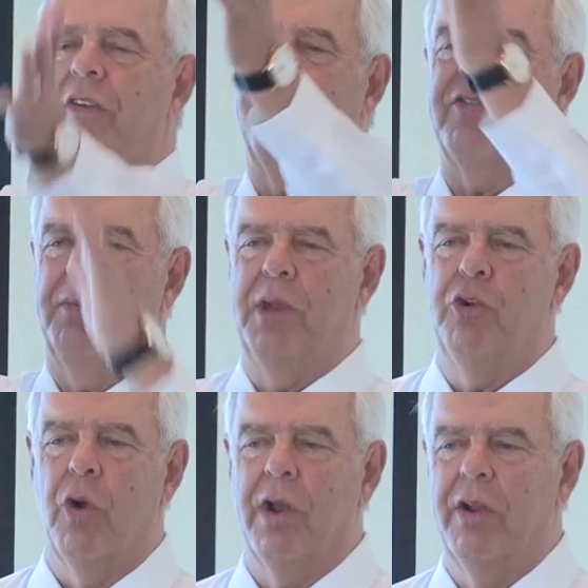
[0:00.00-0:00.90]
system in
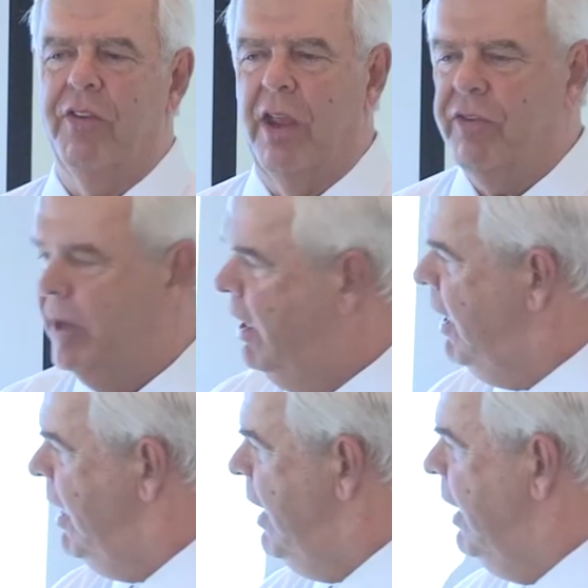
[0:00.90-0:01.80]
your organization.
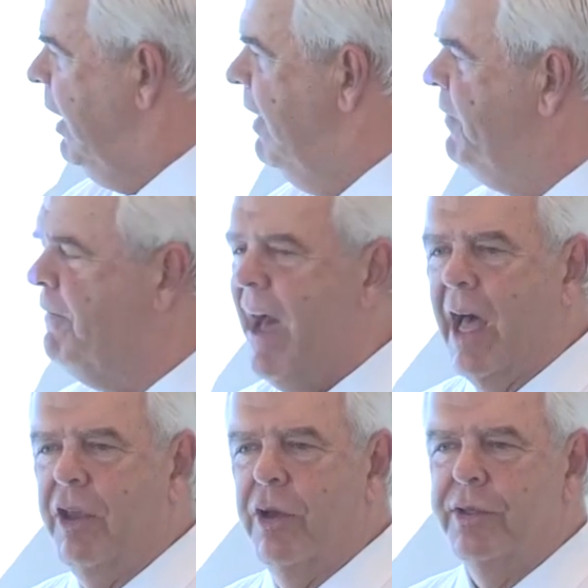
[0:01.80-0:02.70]
Live the
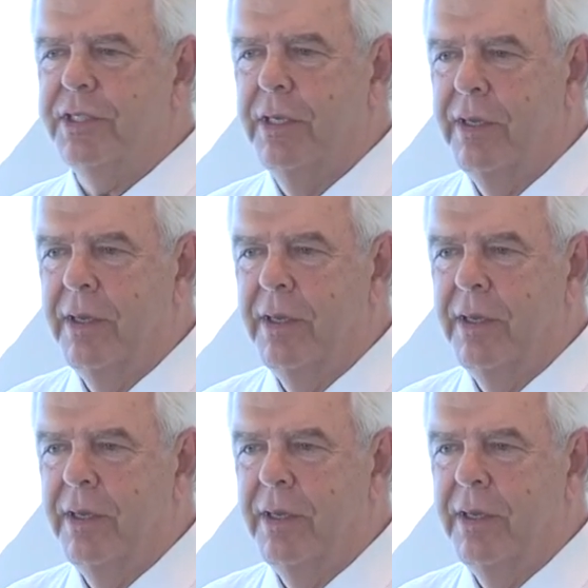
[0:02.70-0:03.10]
values,